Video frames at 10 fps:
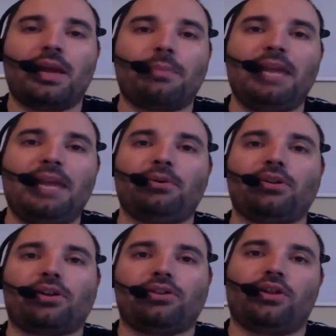People
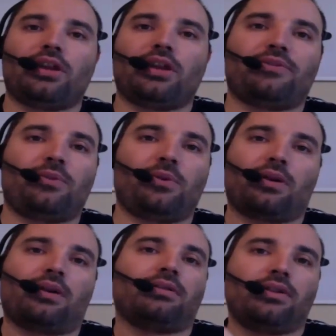are looking
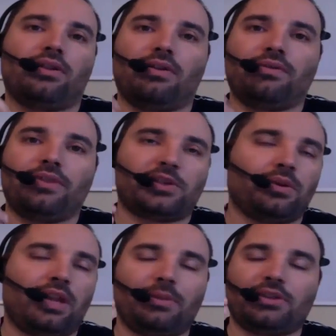for you know
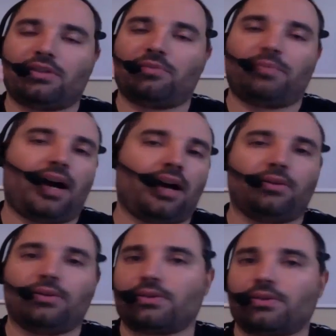visual images of
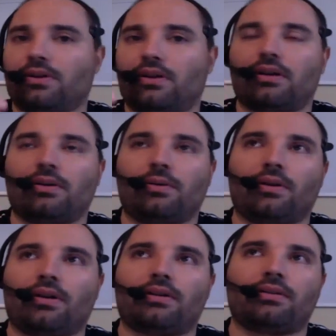bottles or
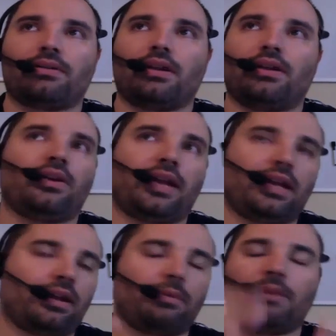or you know
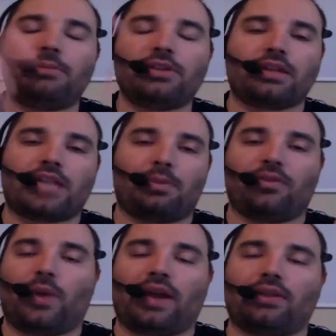I'm using the example of a
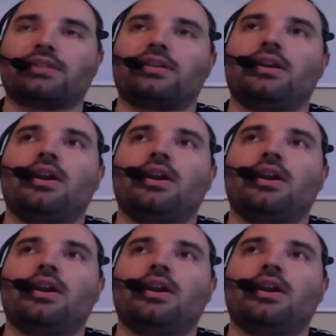weight loss,